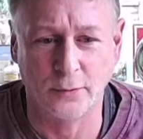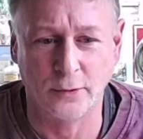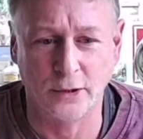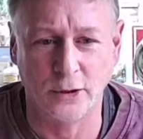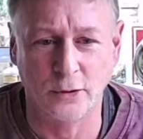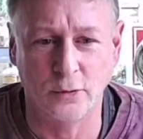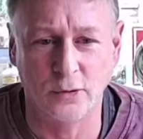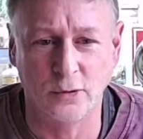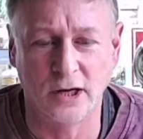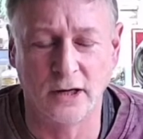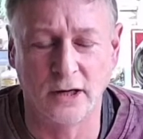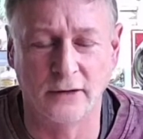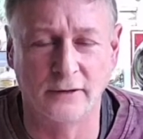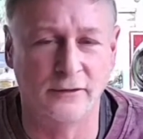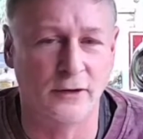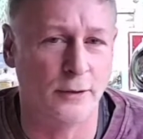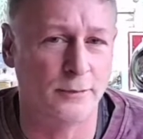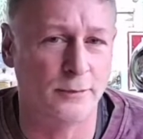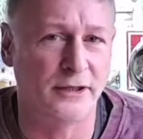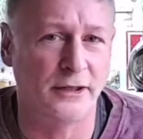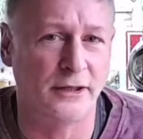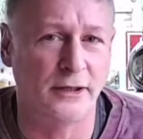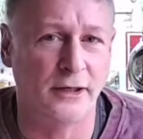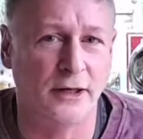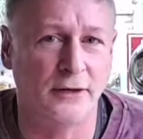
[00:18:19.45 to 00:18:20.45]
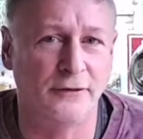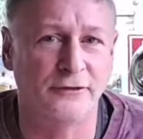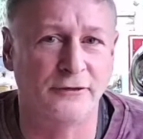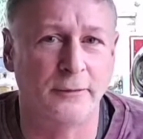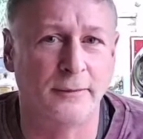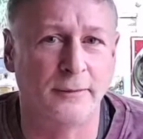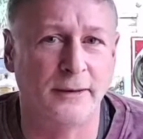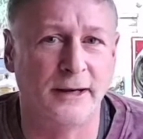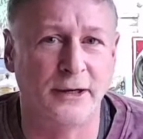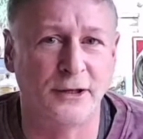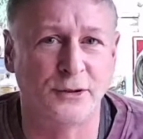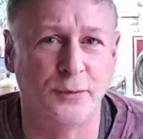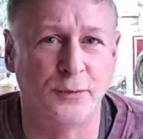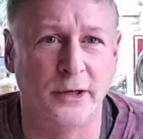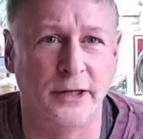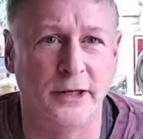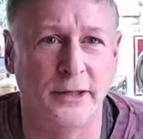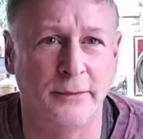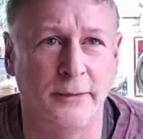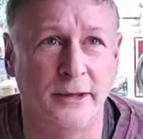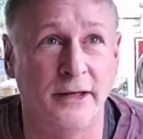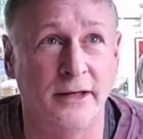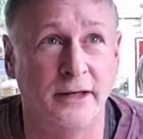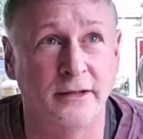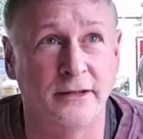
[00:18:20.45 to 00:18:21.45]
we all kind of opted after about
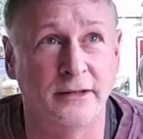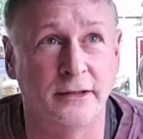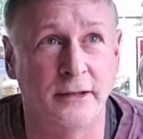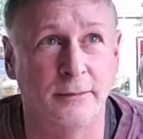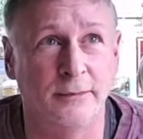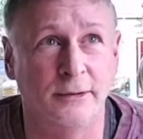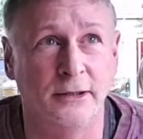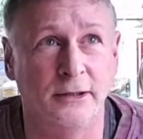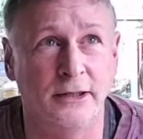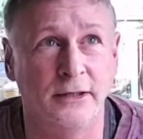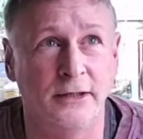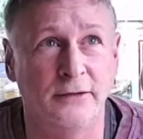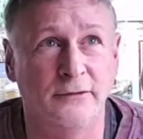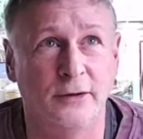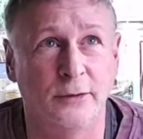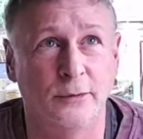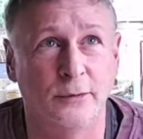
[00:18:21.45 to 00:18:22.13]
20 minutes, I believe.